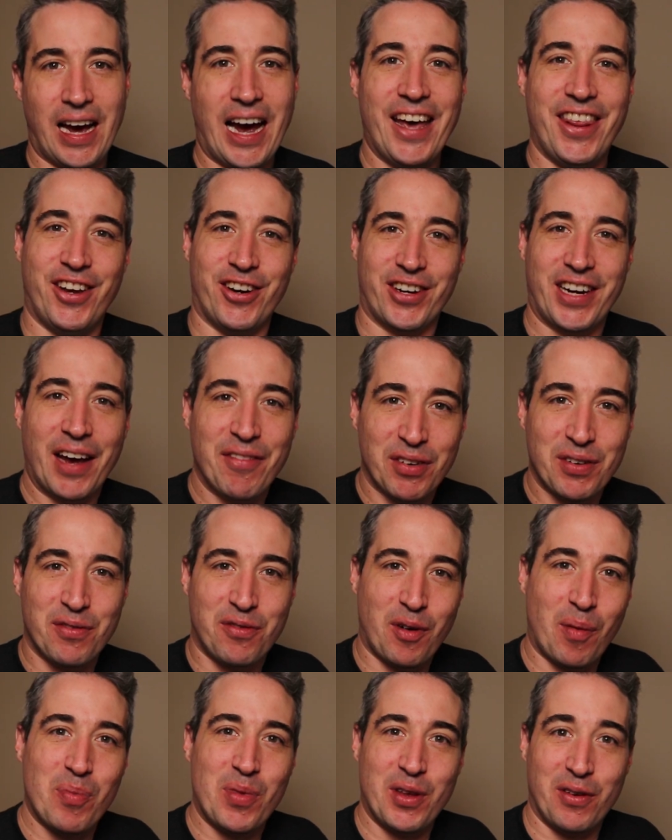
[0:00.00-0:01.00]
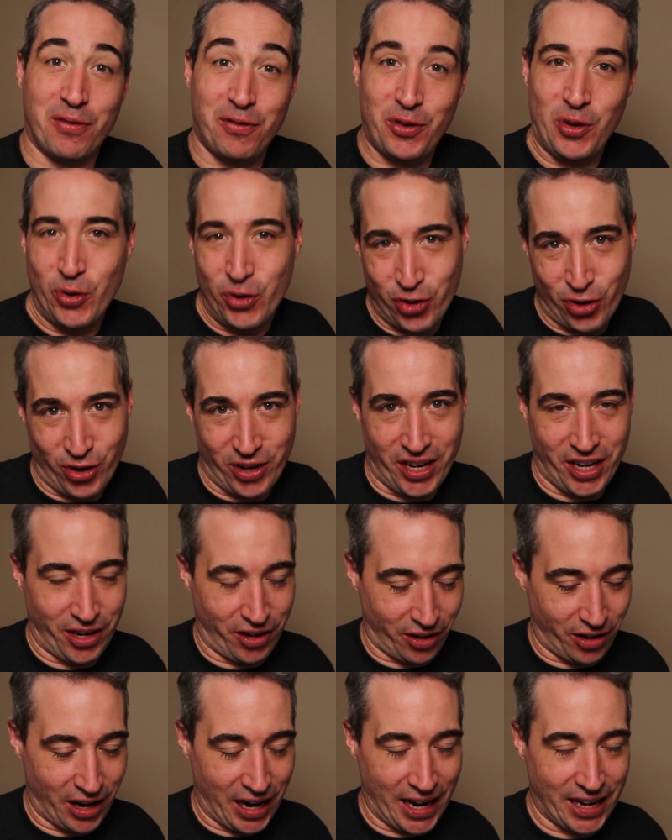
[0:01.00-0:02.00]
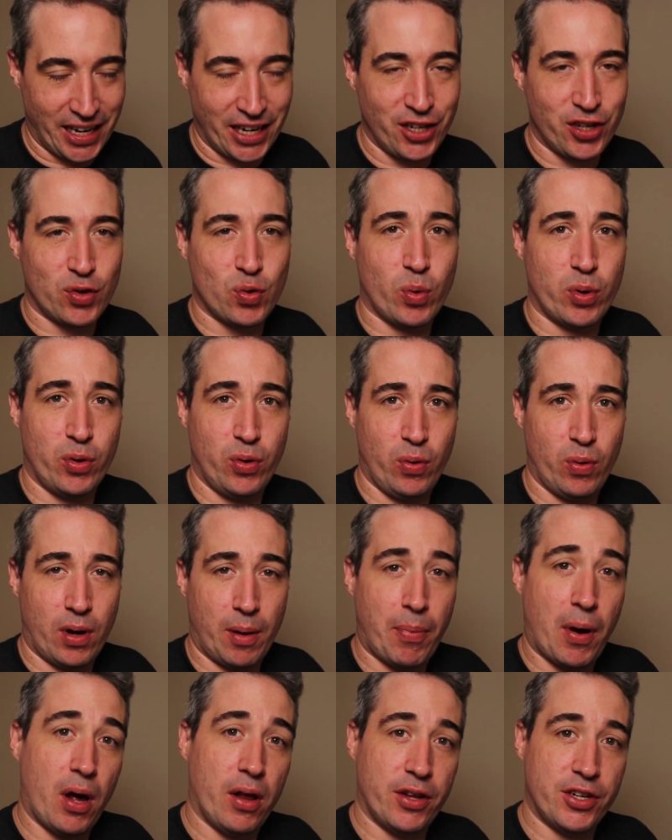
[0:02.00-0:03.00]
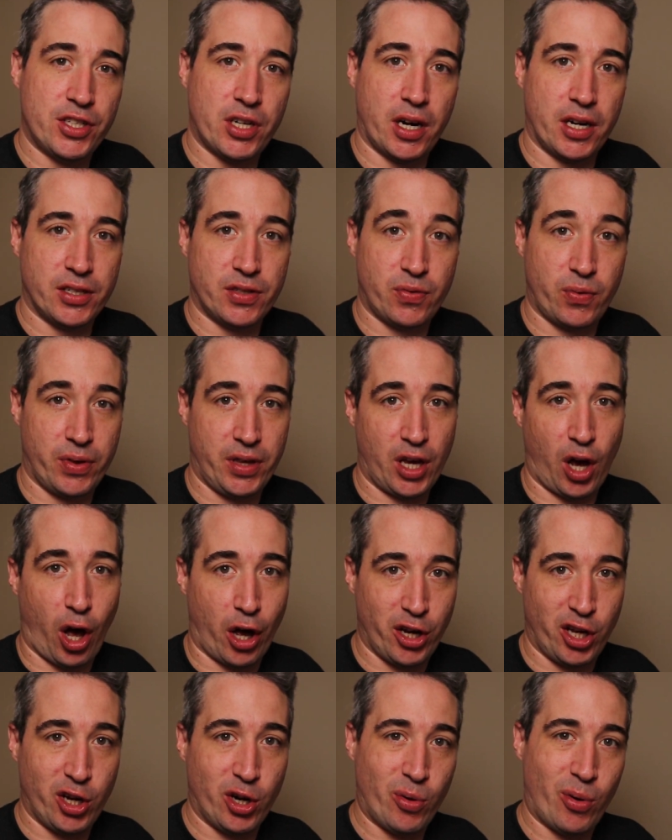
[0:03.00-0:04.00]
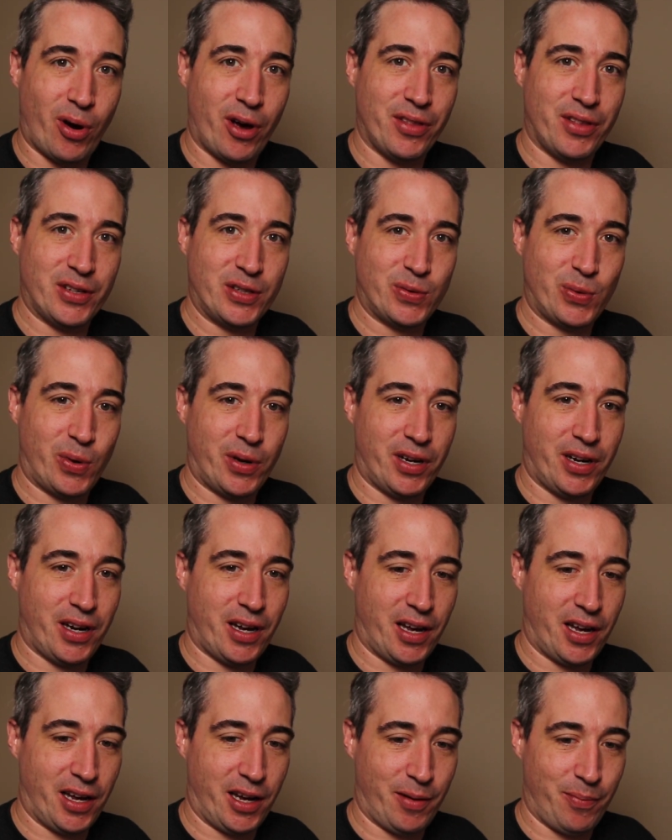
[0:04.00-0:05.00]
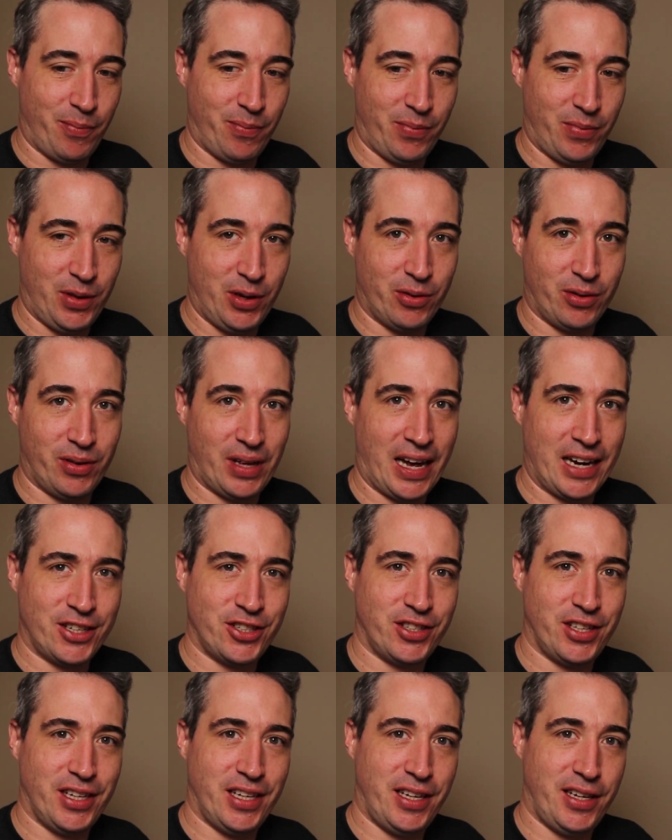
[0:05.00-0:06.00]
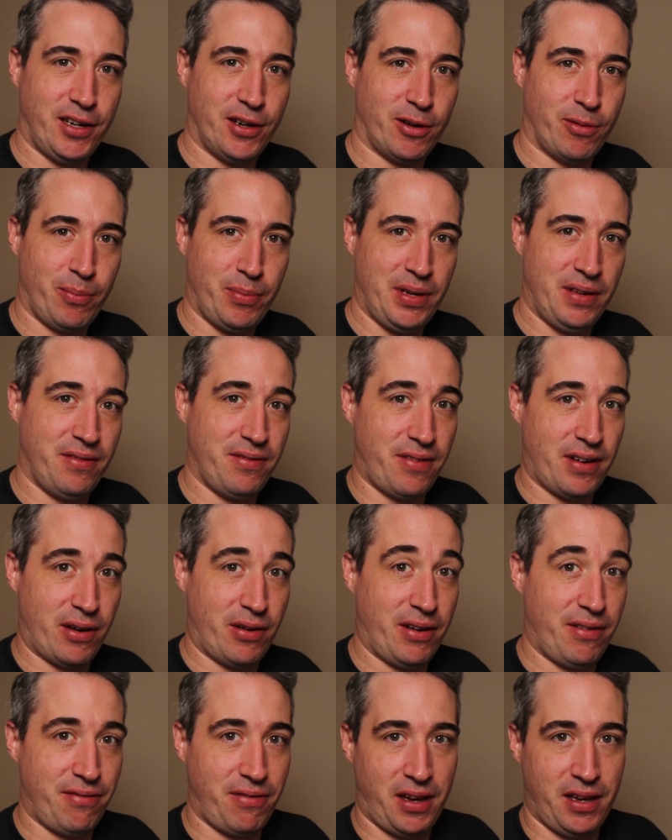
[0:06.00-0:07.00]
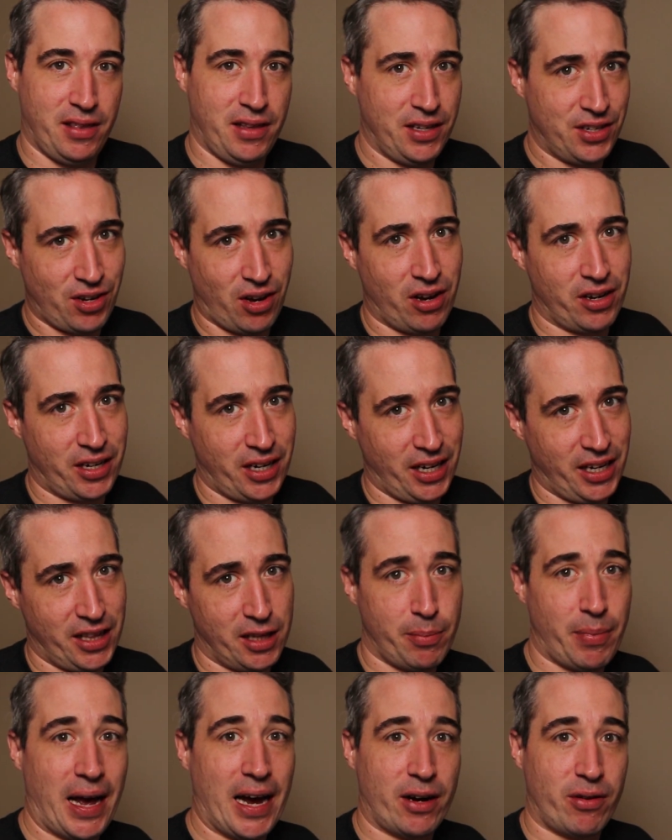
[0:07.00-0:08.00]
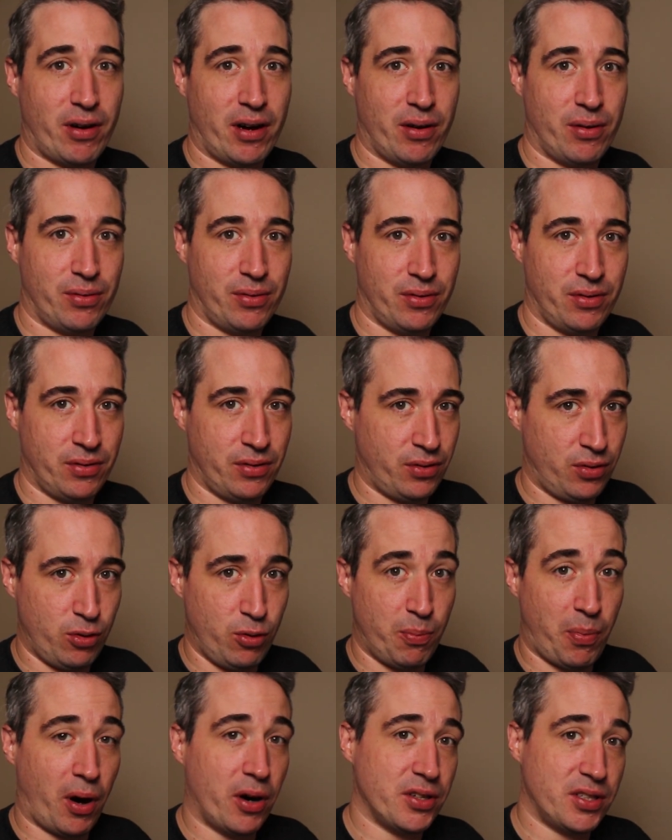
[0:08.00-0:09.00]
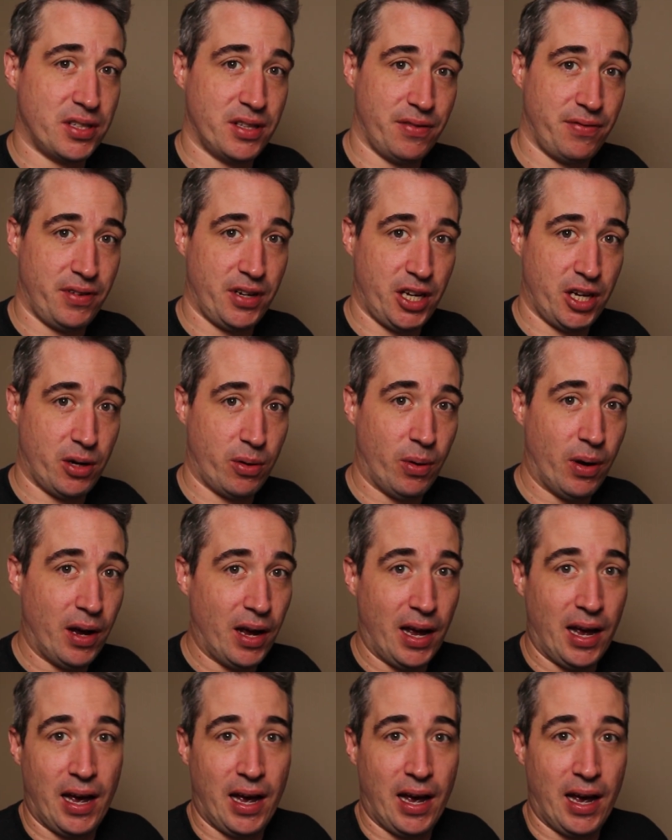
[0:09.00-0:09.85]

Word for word: Hi there, Kevin from the future here, and I just want to apologize for the audio on this one. Um, you'll actually hear me very faintly talking in the background through parts of the video.